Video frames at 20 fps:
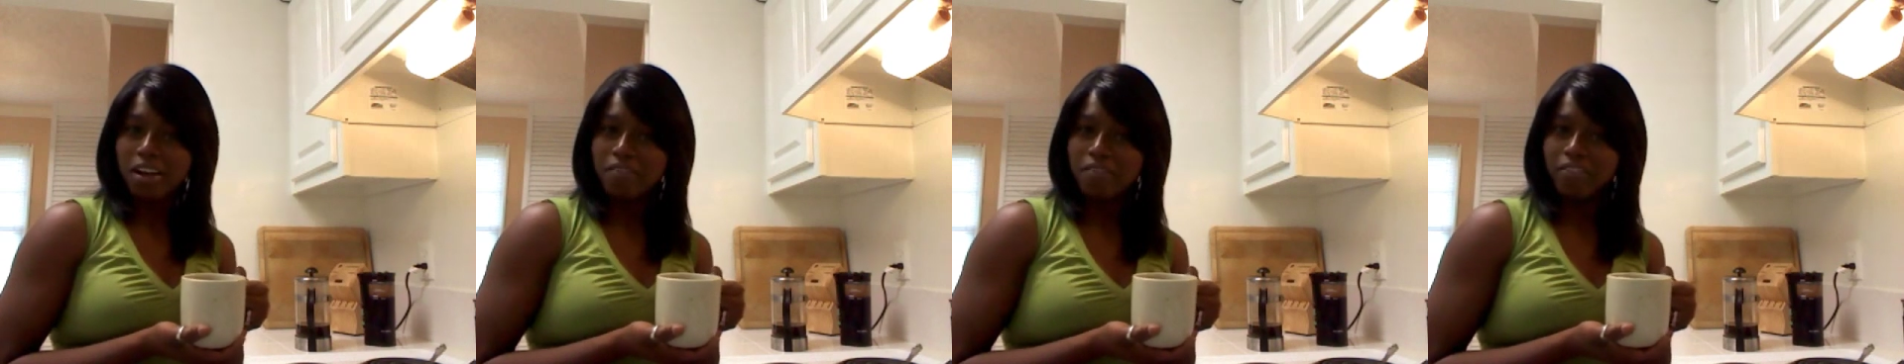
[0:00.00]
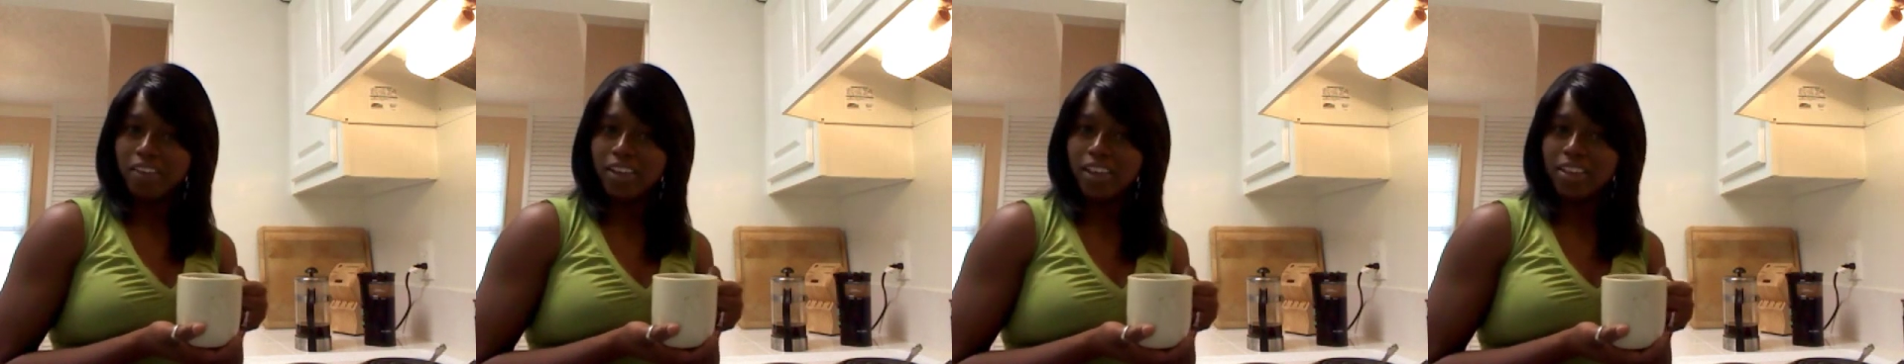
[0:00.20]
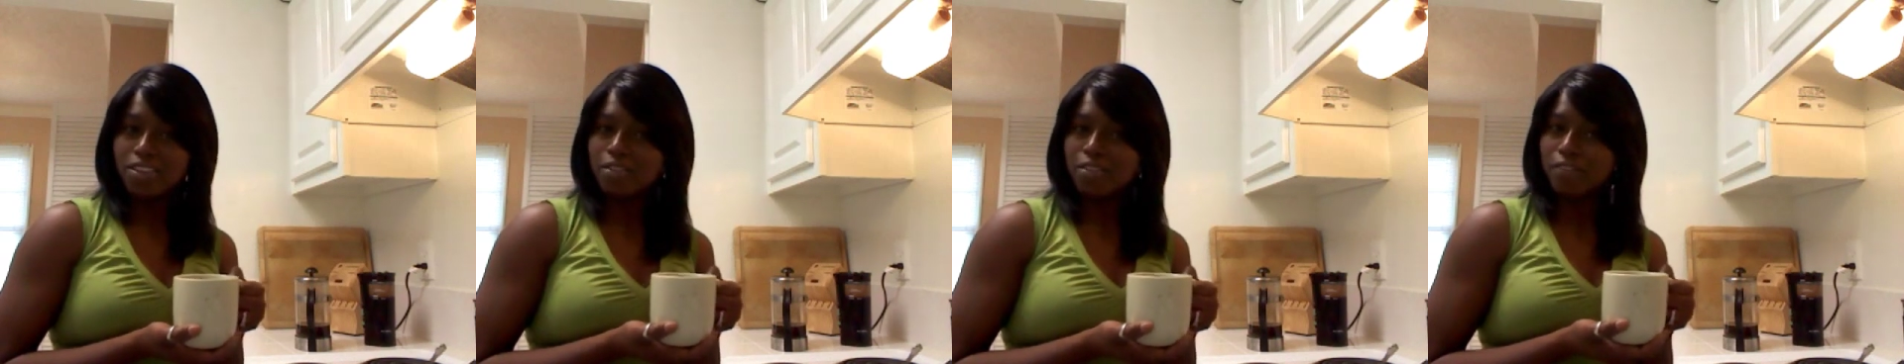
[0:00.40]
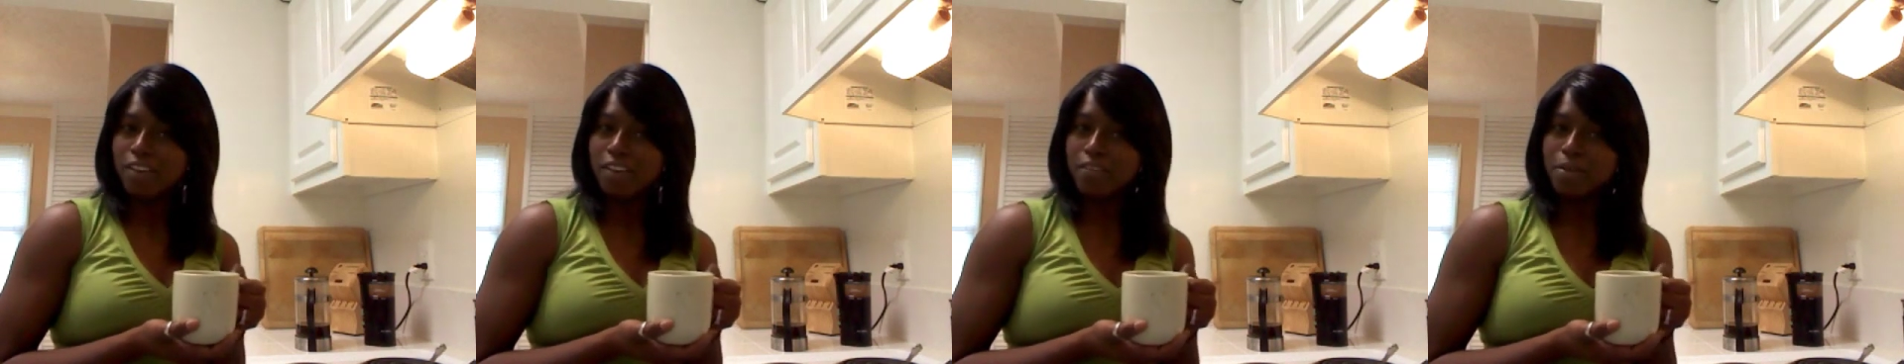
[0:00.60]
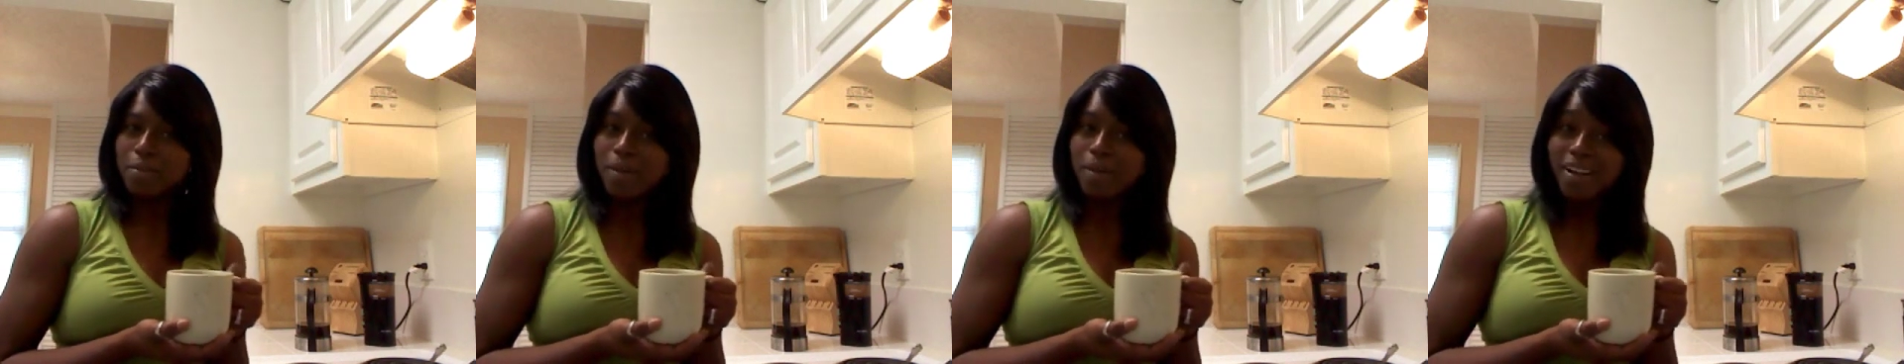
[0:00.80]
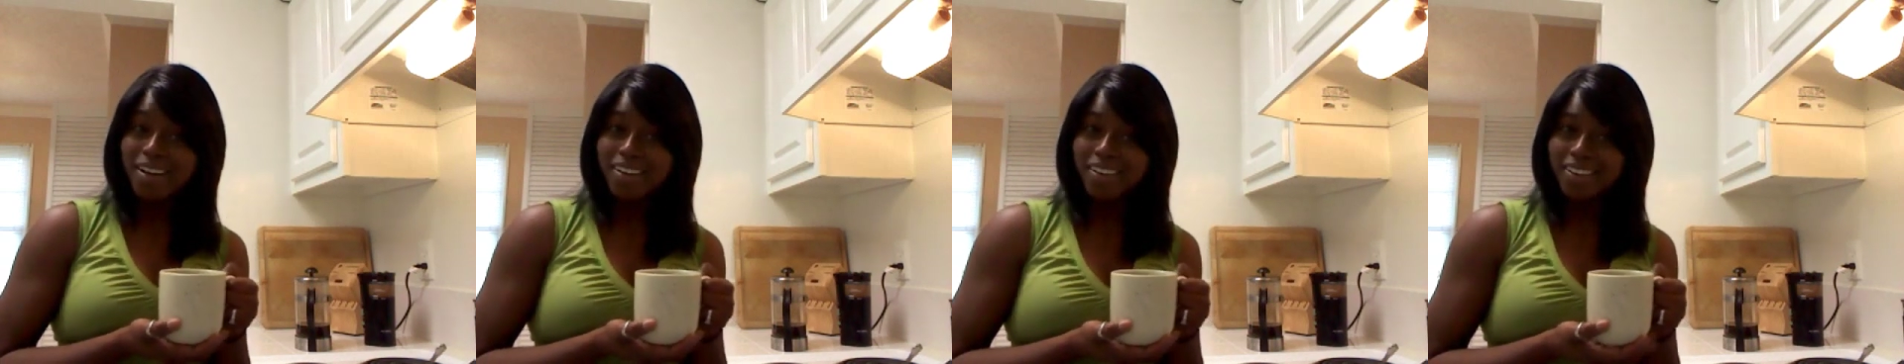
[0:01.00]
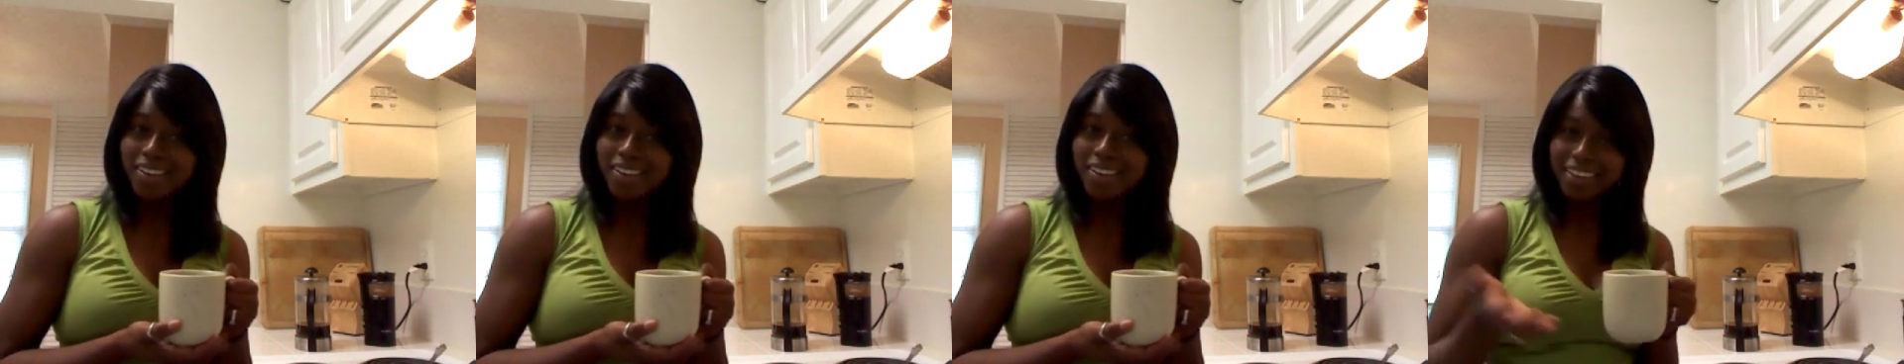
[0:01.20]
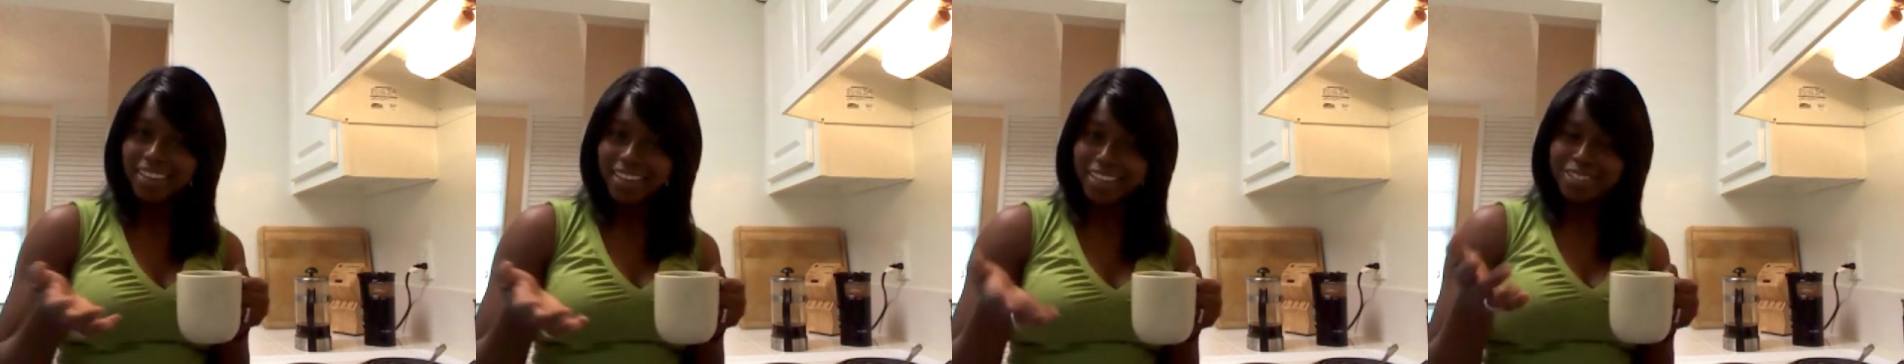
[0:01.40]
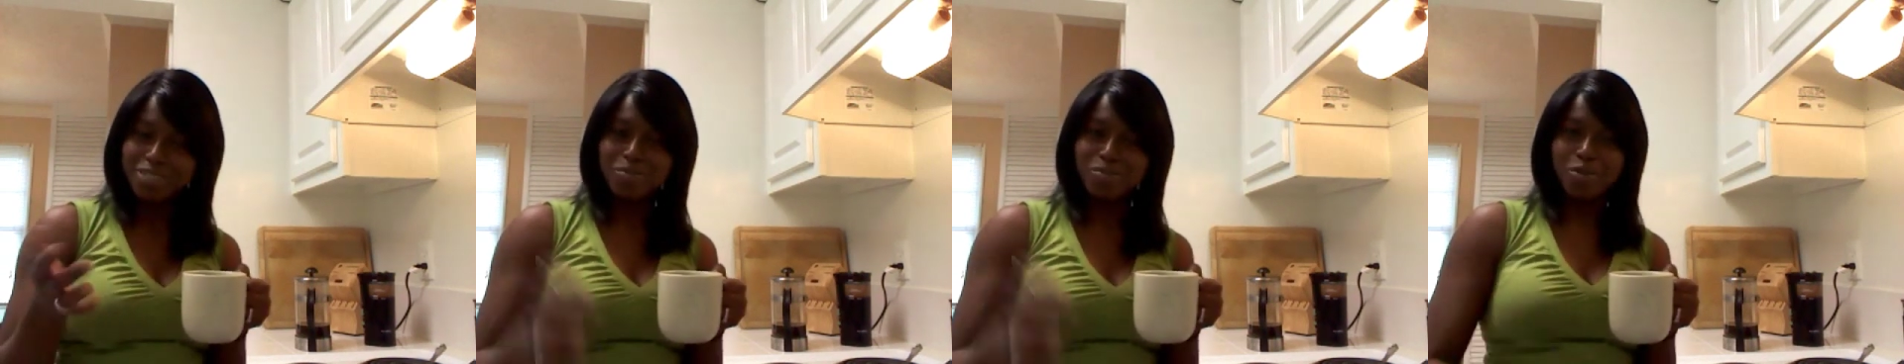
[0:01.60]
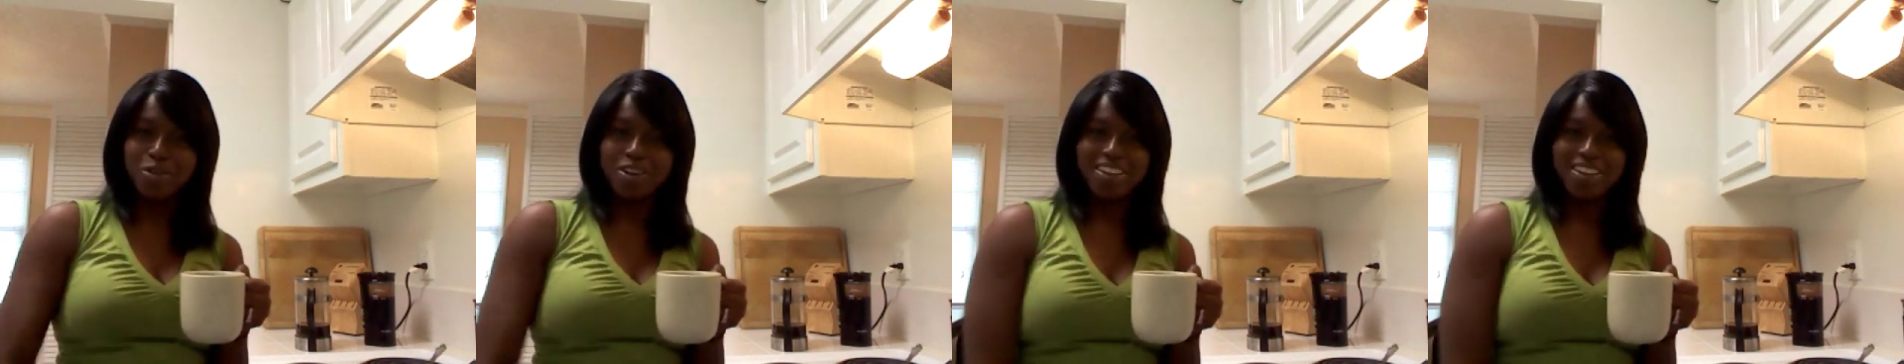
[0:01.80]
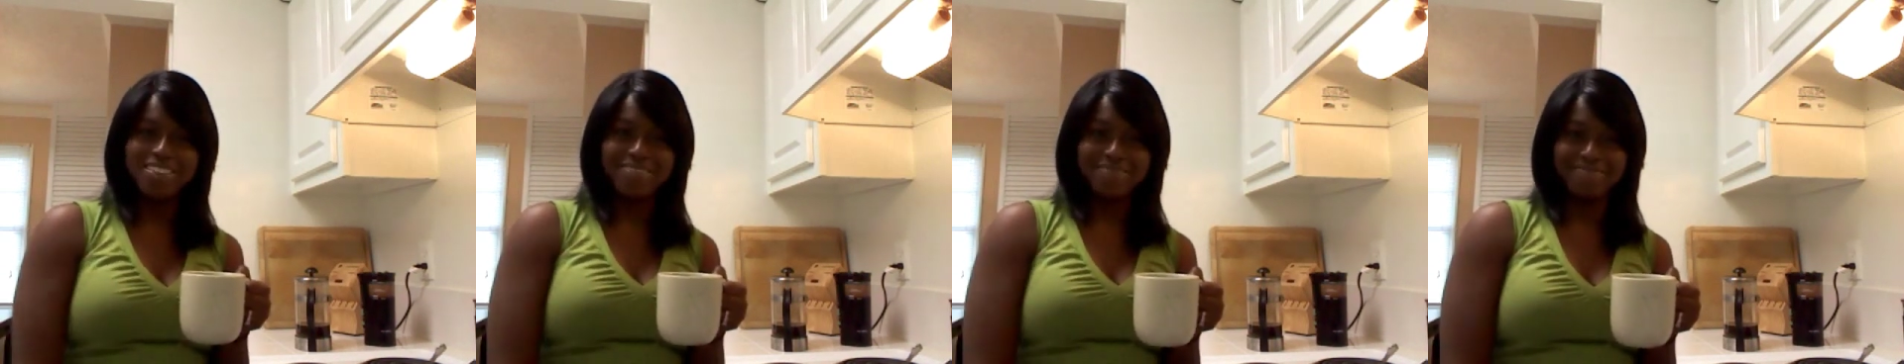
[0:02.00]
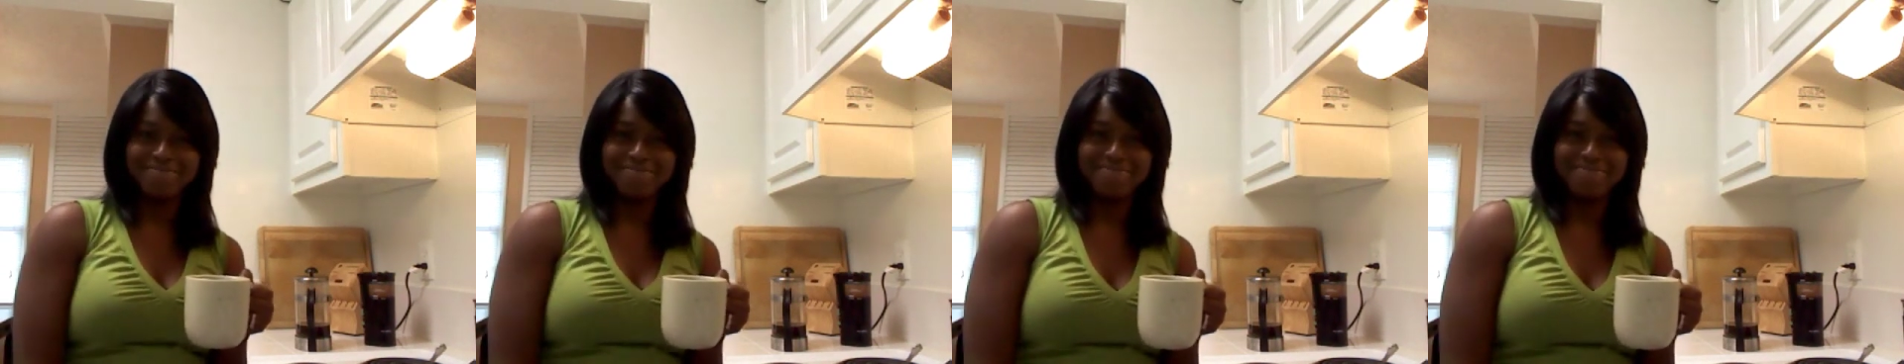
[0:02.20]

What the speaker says: coffee in your favorite mug each morning.